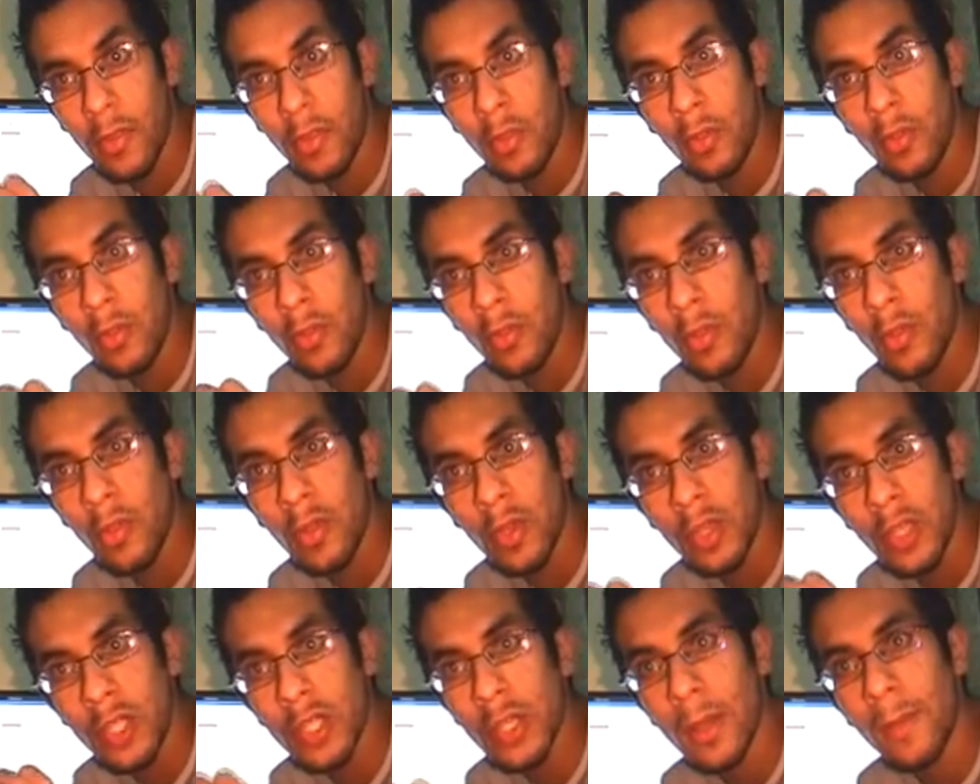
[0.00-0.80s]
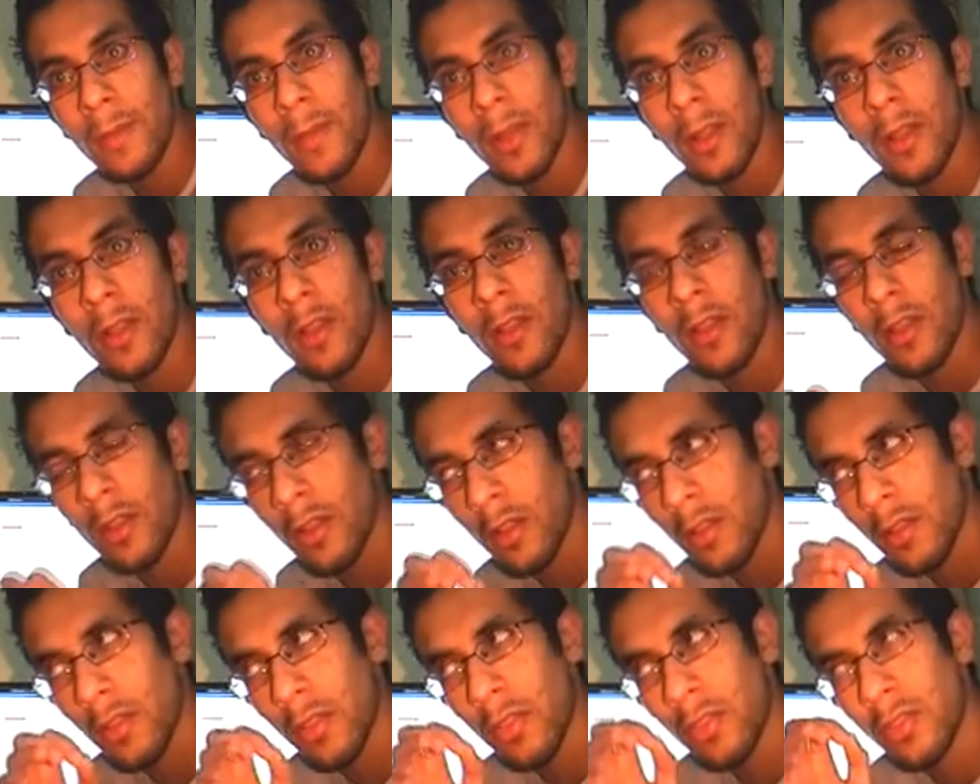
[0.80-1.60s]

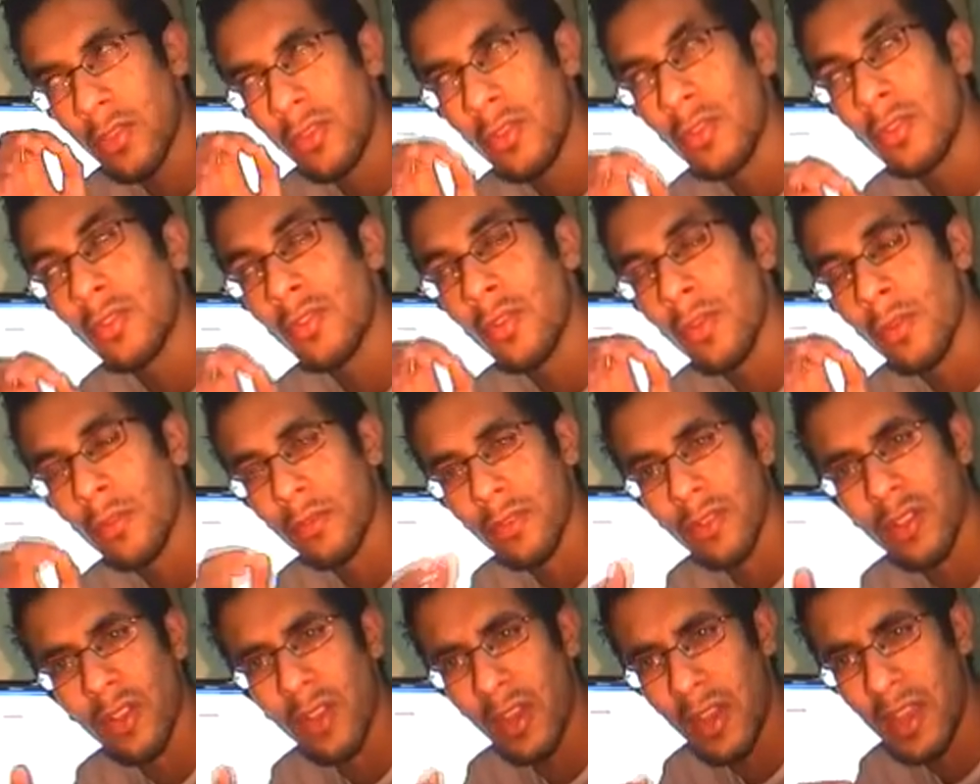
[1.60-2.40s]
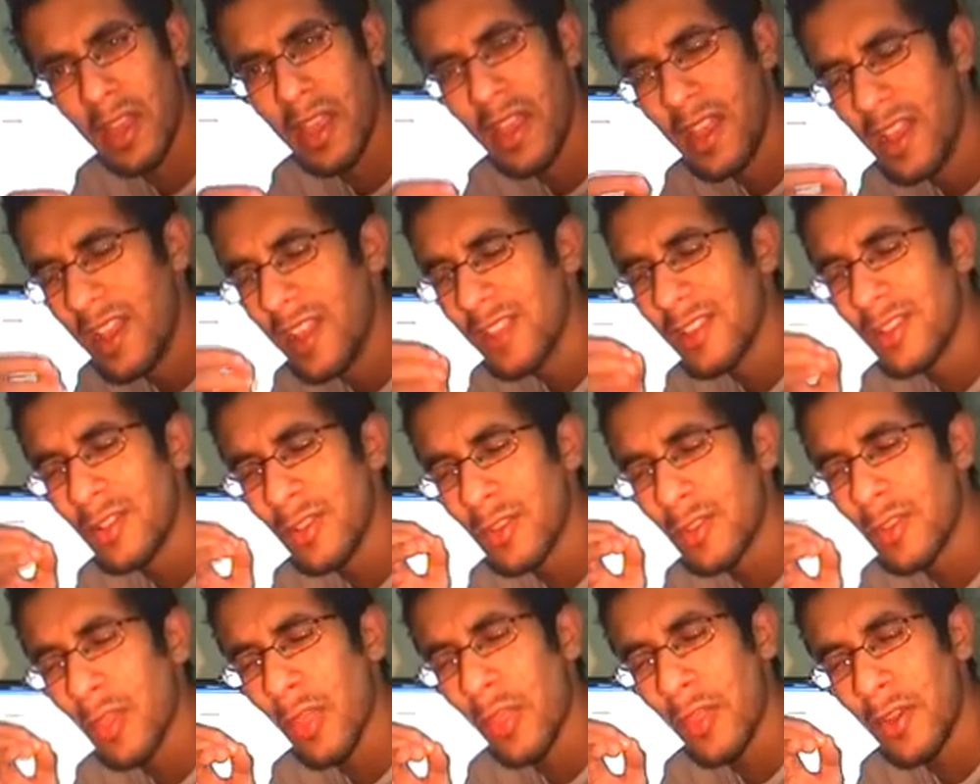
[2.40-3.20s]

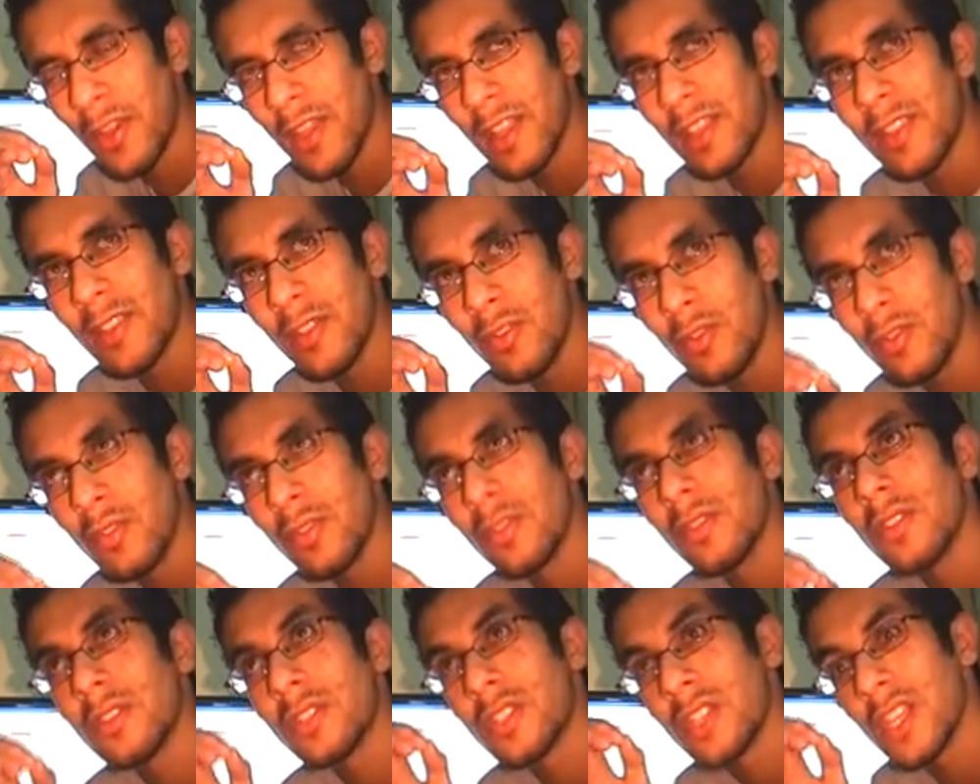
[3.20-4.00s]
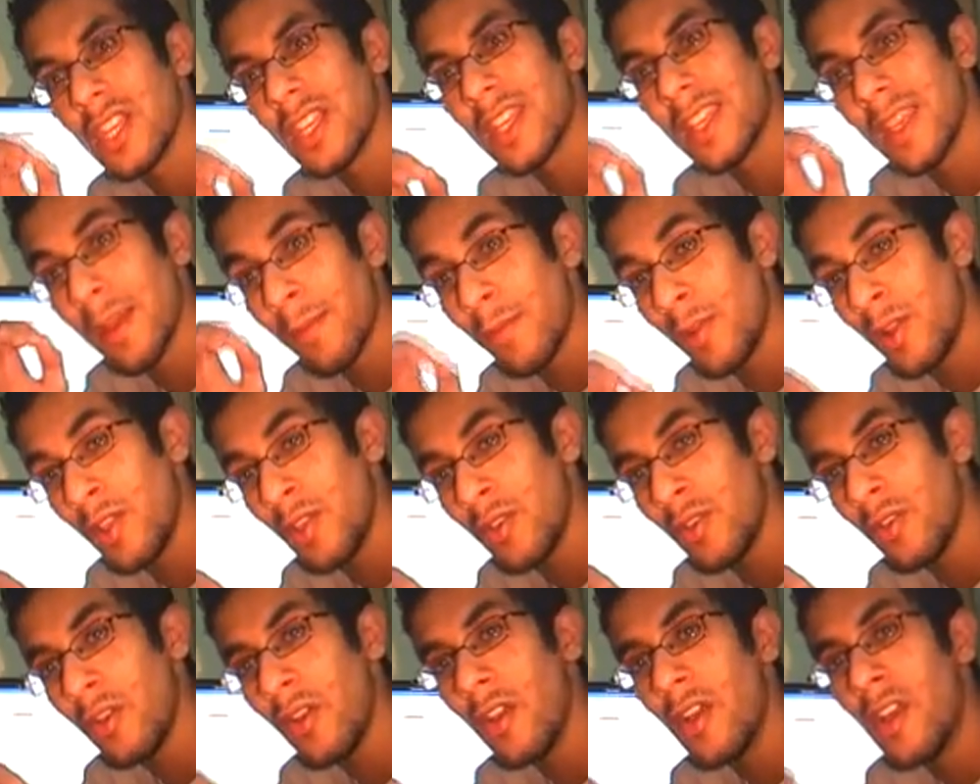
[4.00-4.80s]

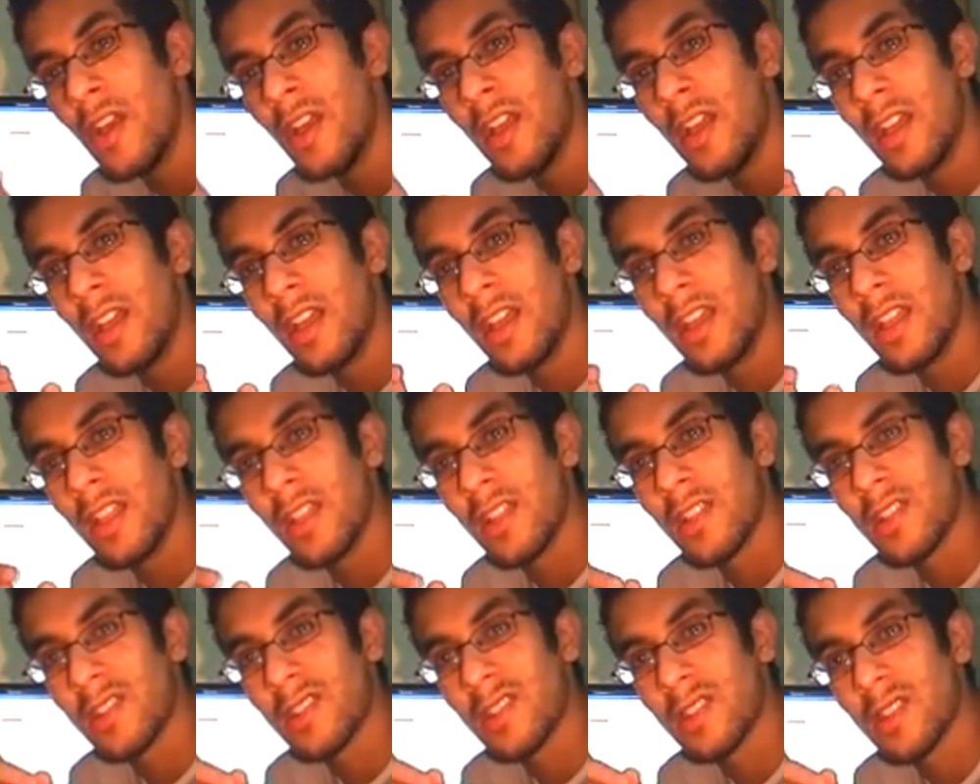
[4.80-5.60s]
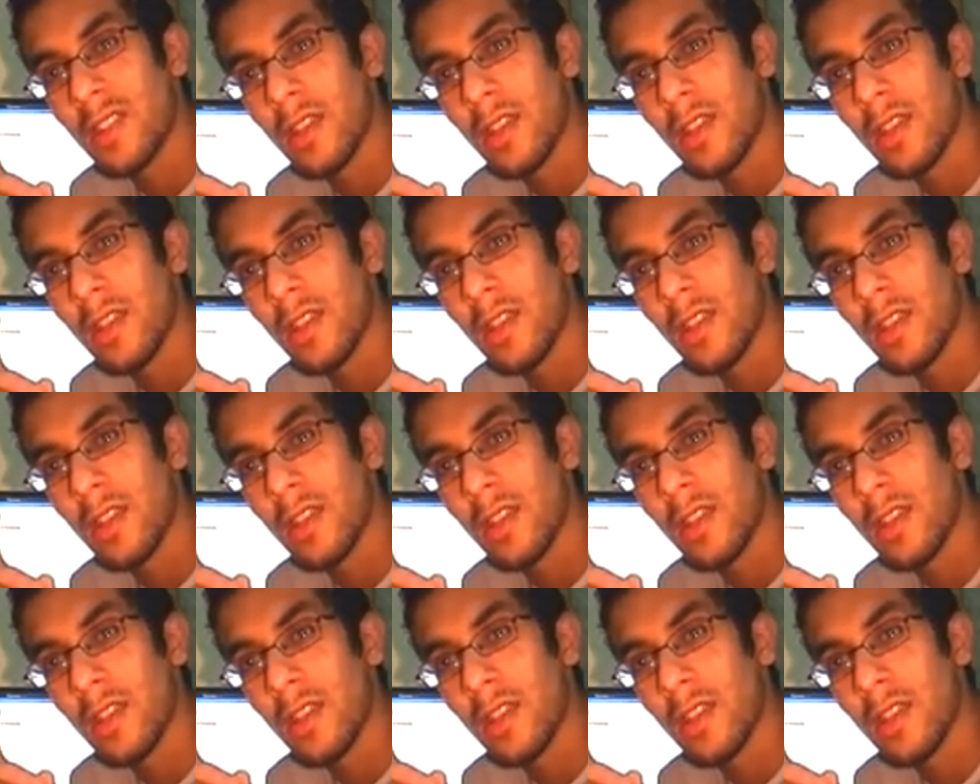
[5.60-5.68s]
2232GW is